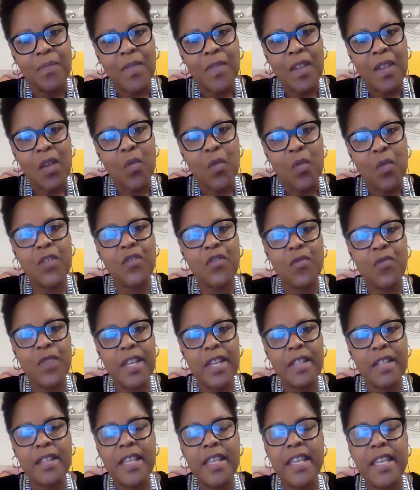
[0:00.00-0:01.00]
which
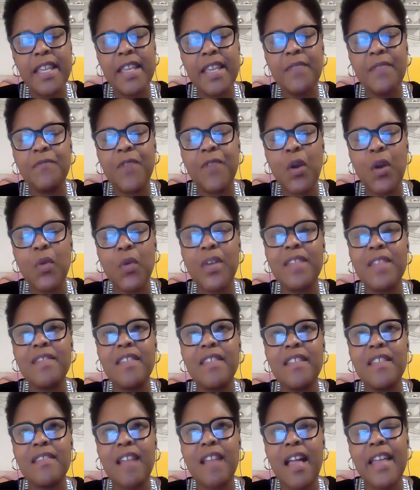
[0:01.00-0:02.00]
really
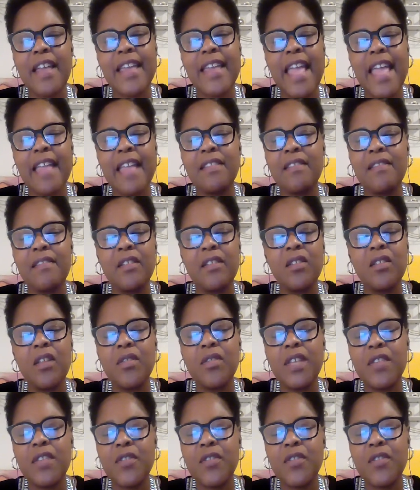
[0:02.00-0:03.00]
focuses on again still
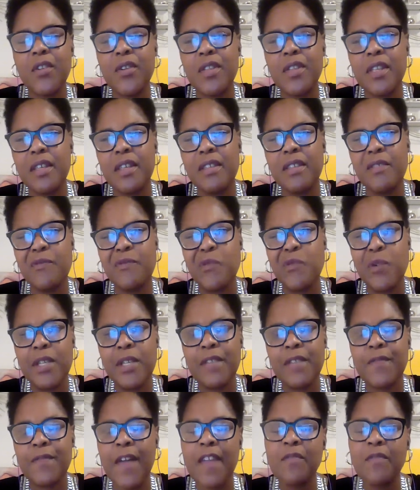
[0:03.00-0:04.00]
only 30 to
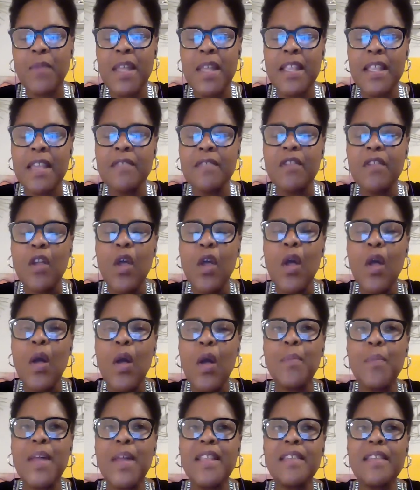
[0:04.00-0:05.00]
45 minutes
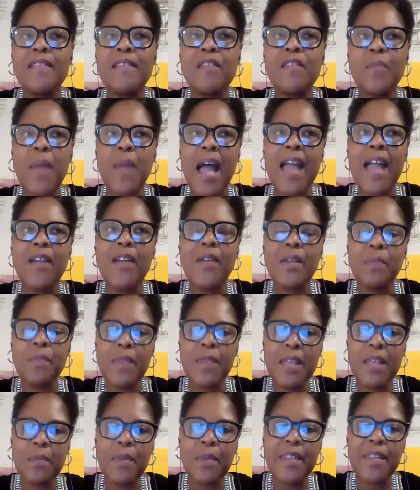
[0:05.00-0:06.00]
but inspiring
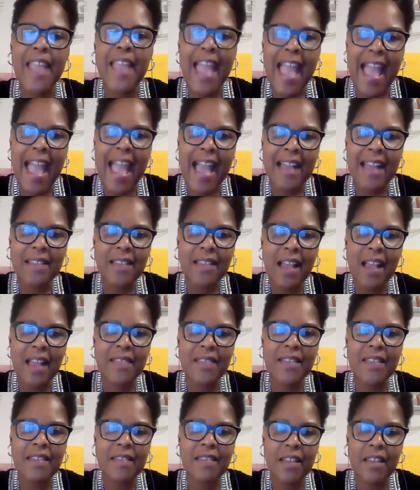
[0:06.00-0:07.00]
people to act
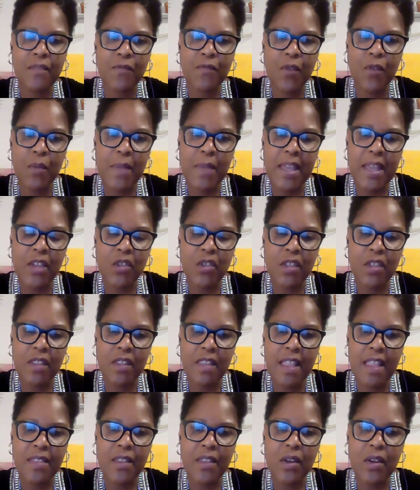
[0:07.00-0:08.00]
on this
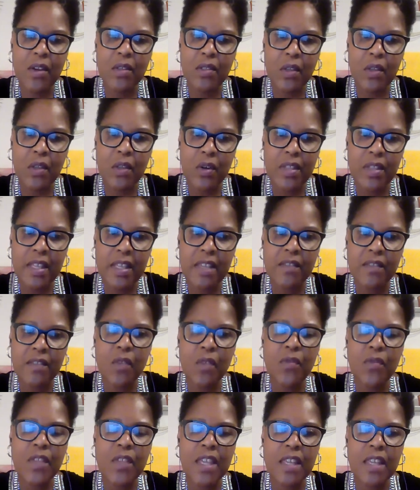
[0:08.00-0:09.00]
information that they're learning.
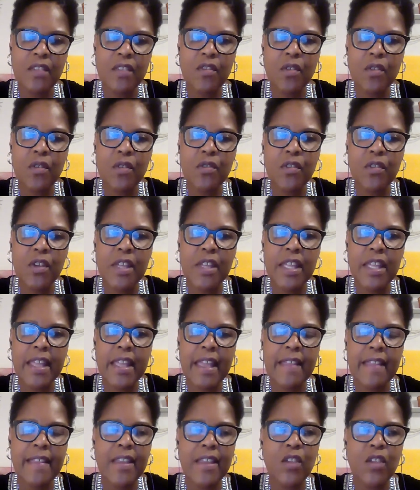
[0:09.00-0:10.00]
So these are
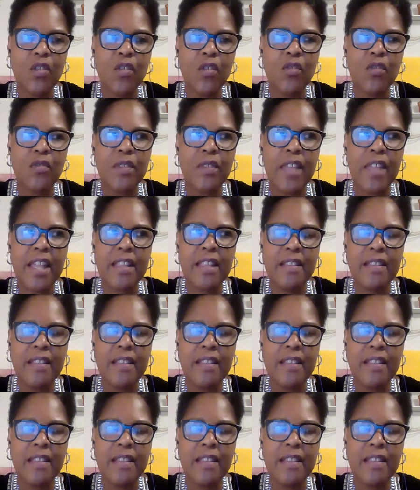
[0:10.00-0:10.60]
looking at issues related